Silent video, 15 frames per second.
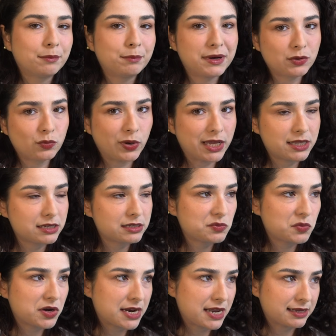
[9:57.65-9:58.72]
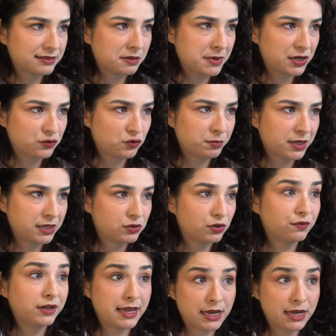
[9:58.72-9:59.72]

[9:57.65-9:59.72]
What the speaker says: By the way, this one has the measurements of an